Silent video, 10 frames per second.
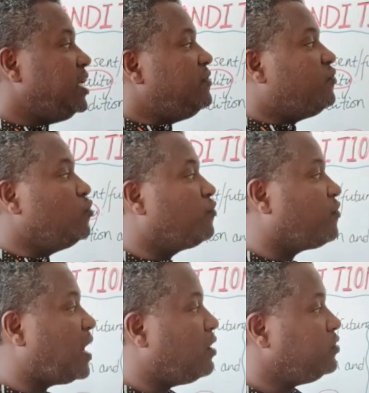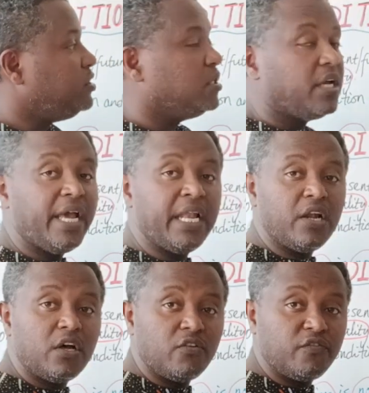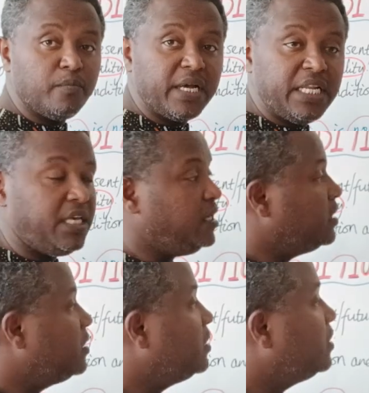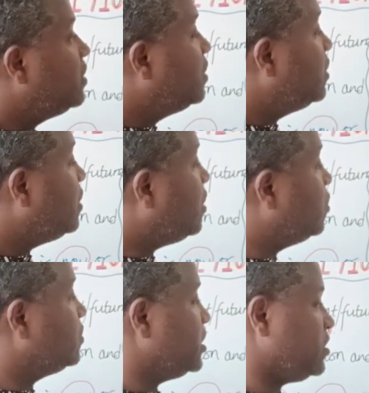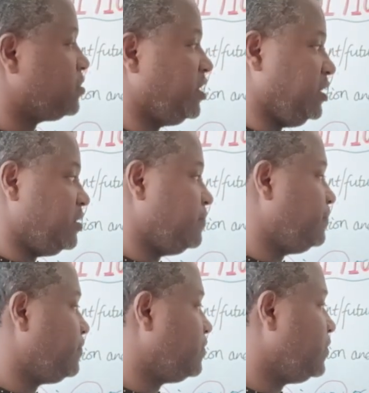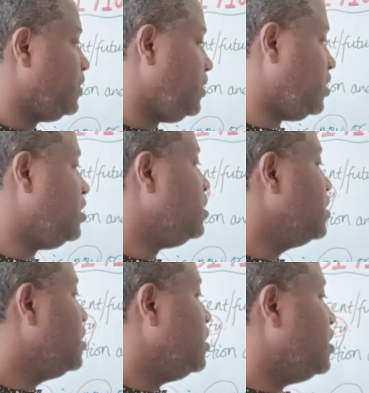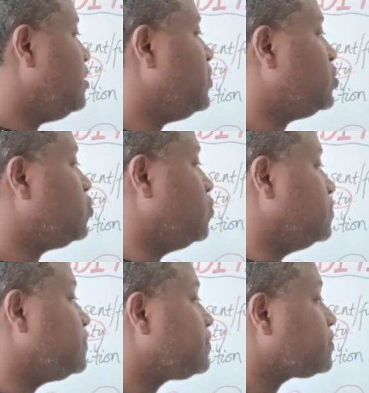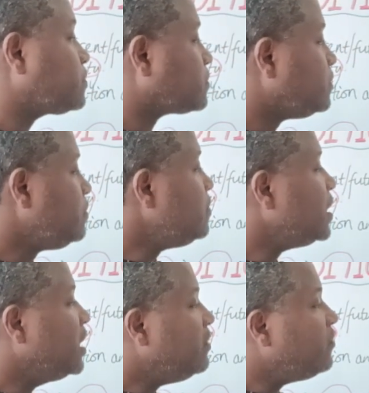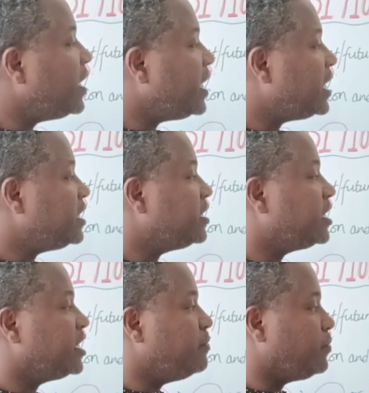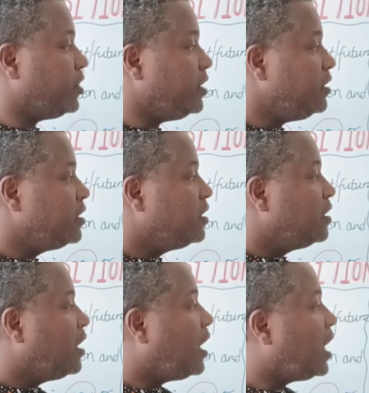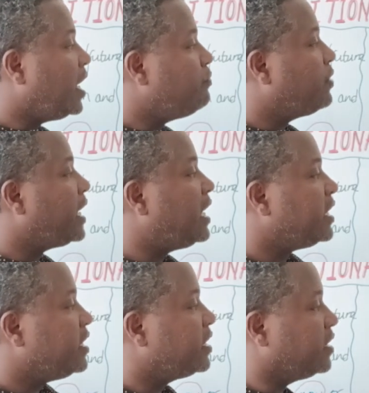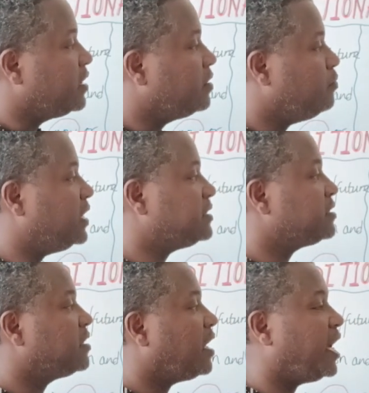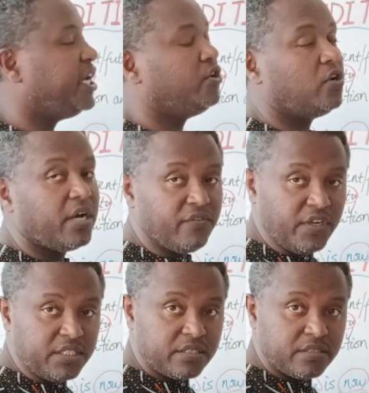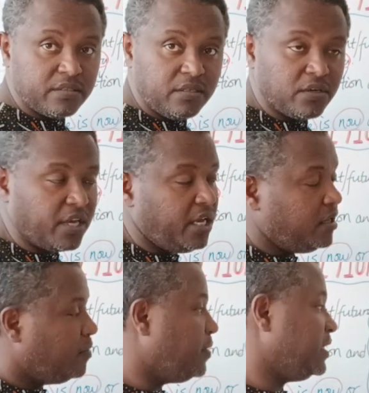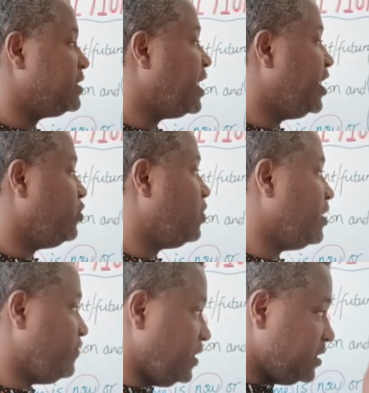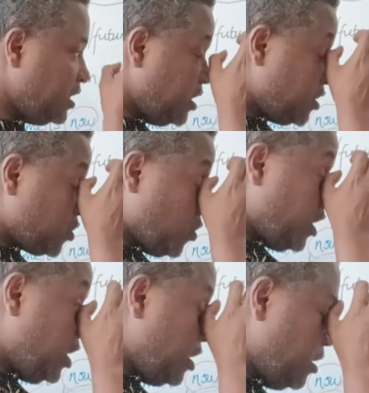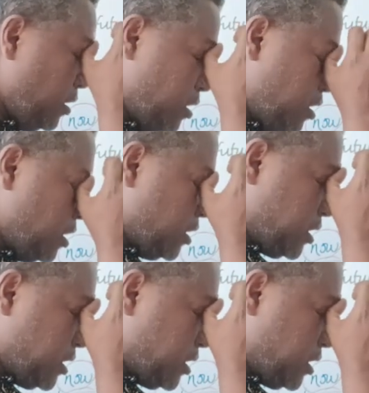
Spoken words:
if you found a lot of money on the street? Good. Number 2. If I had her number, I blank her, but I don't have it. Okay? But I don't have it. So here it